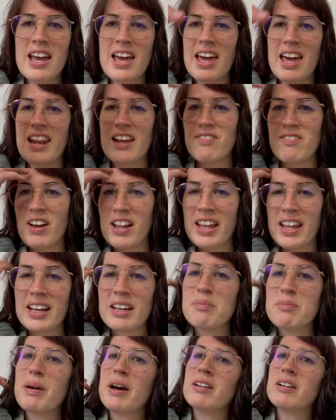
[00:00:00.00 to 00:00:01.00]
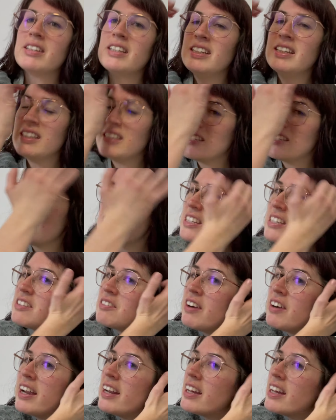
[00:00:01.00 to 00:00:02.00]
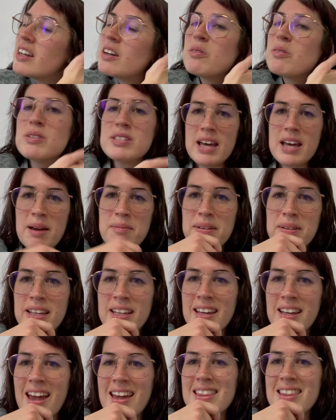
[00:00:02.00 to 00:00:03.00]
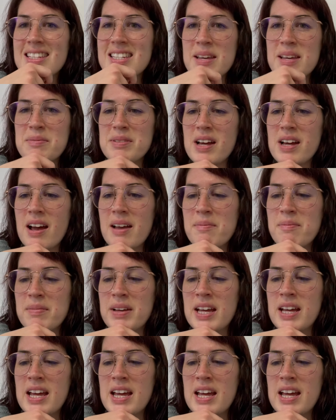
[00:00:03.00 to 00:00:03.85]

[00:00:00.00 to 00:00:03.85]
And I felt like Paolini's writing was happening at the same time.